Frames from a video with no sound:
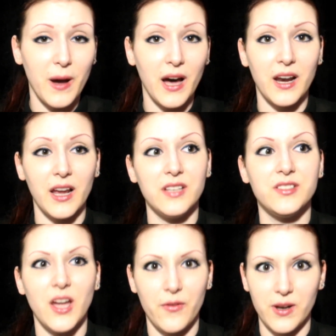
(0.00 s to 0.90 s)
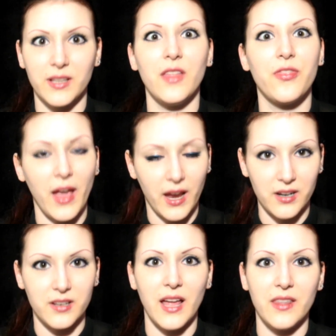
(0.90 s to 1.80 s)
but it's definitely
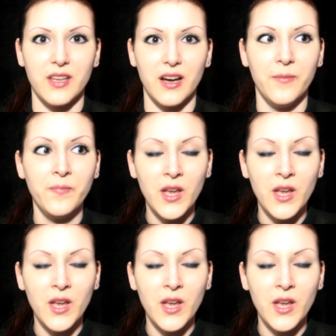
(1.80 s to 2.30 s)
thicker than the